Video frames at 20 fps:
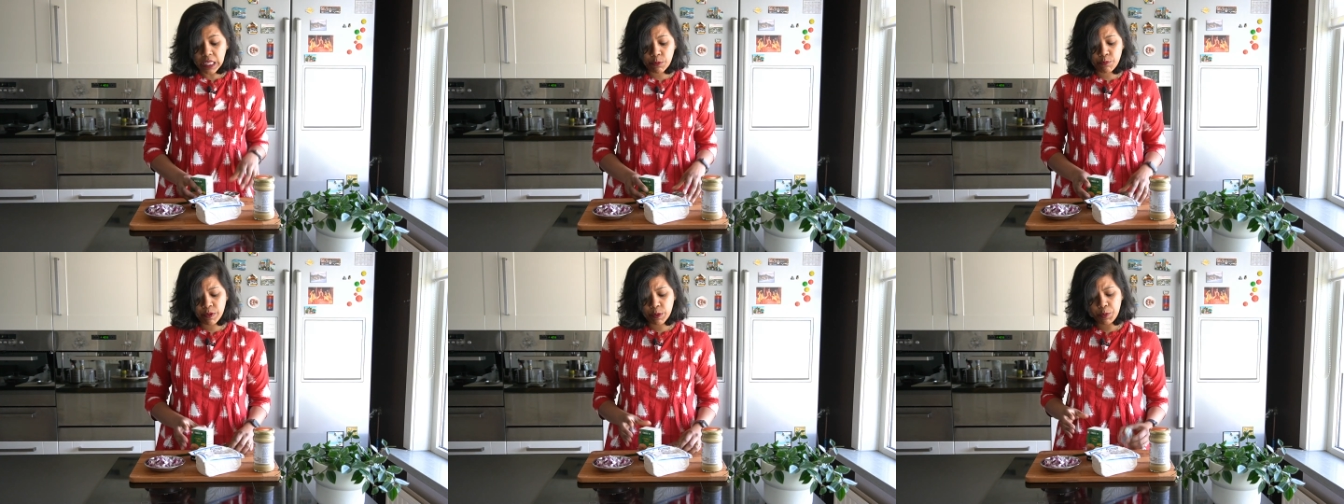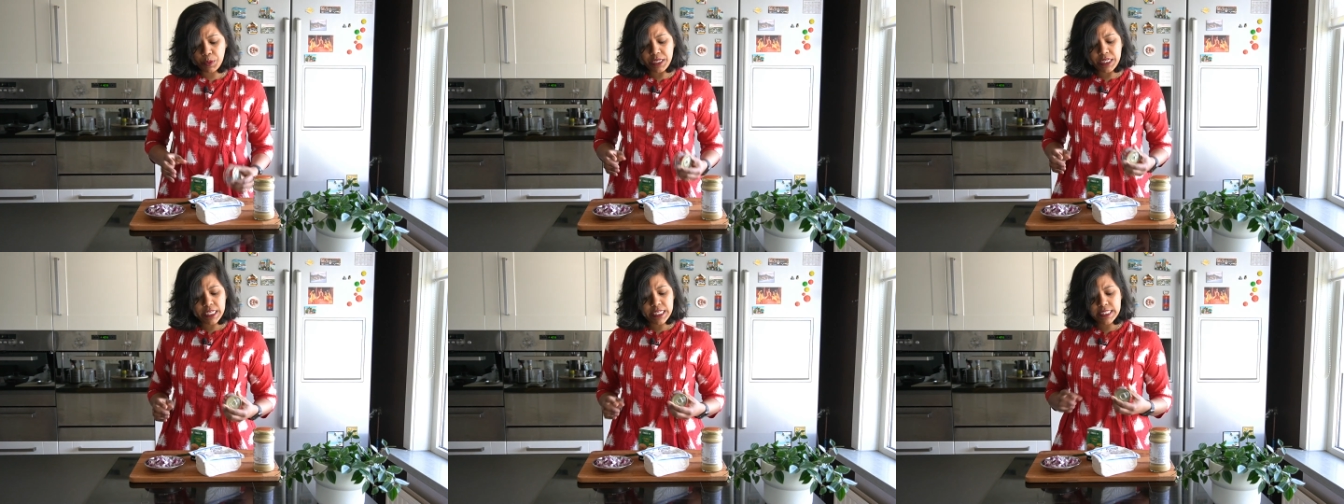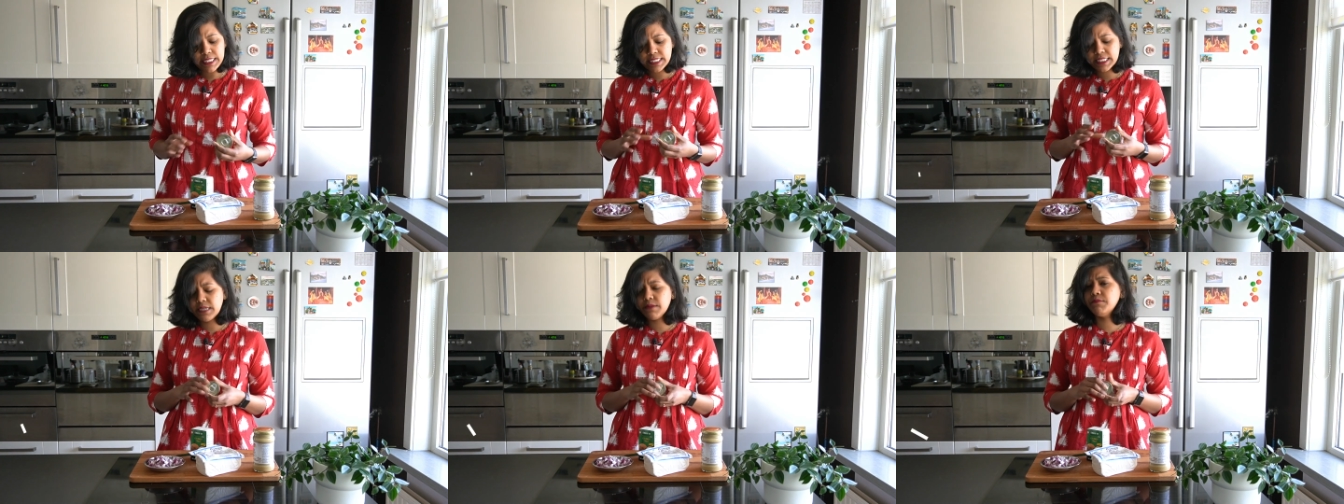We would
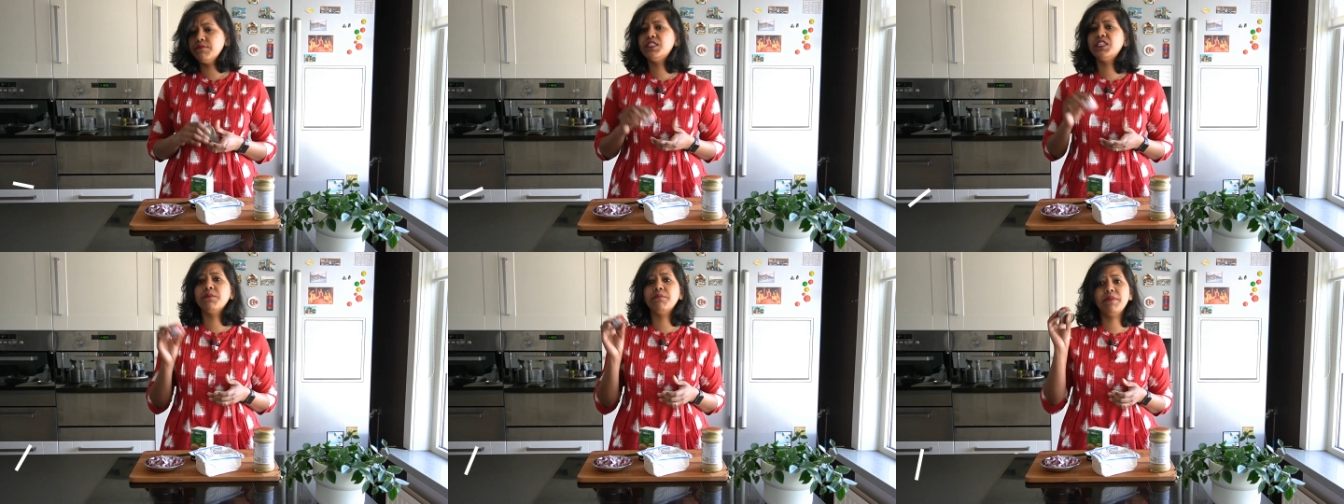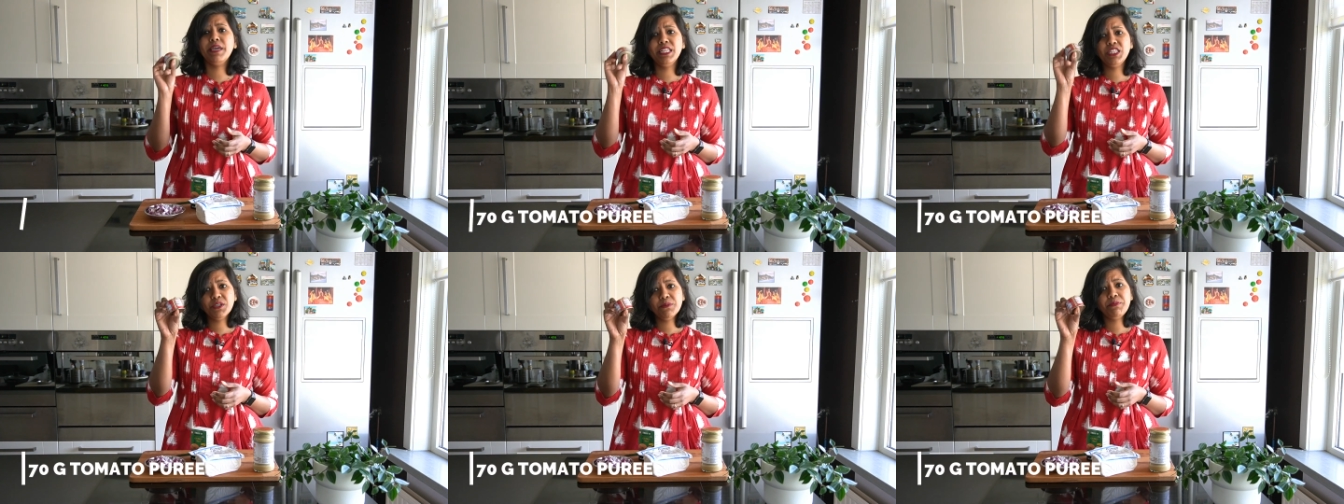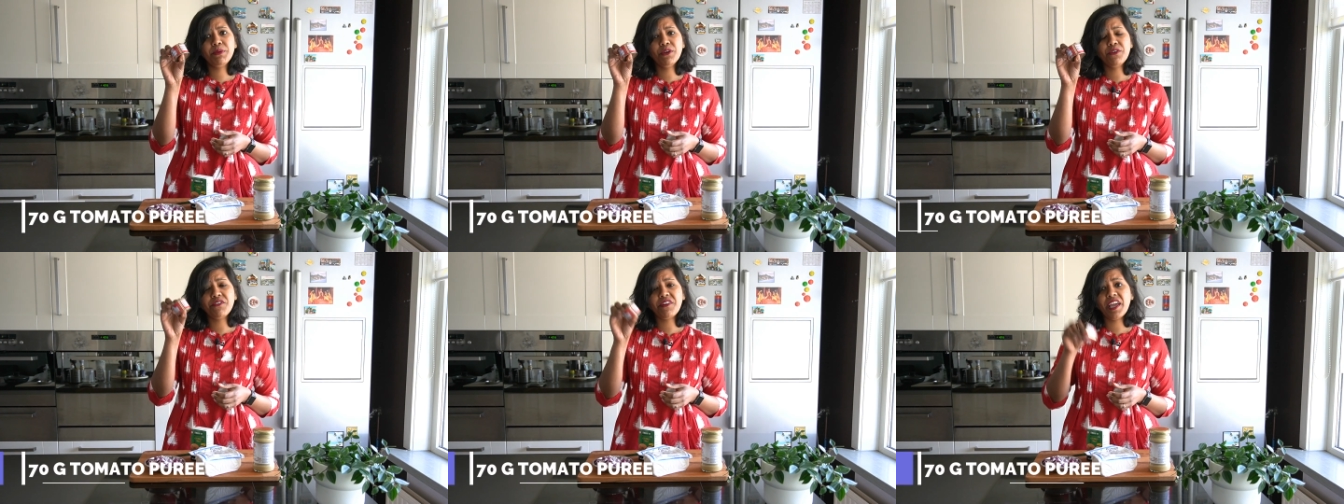need some tomato
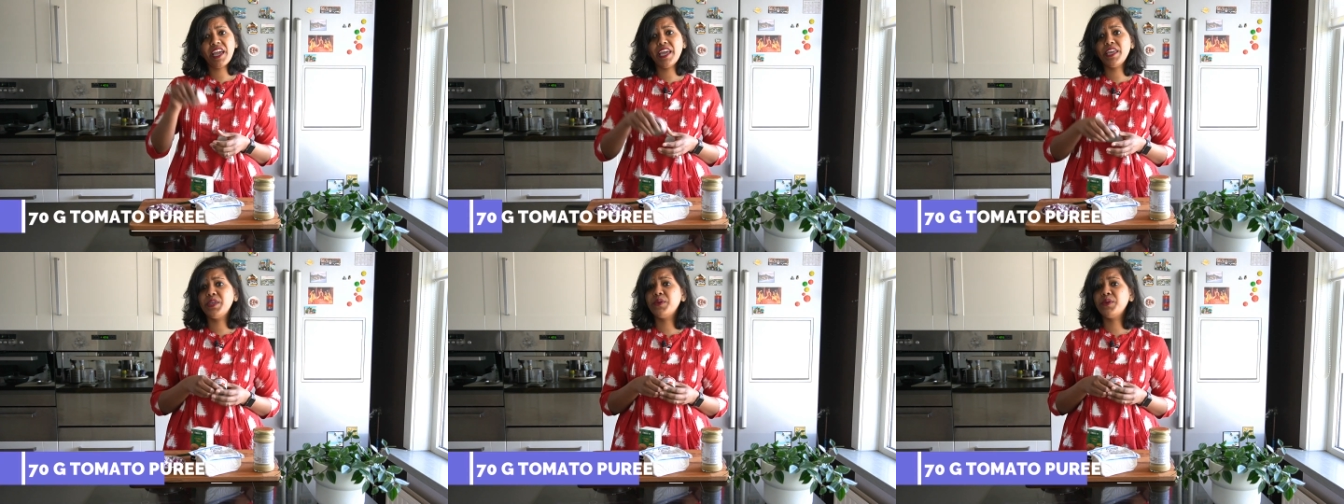puree.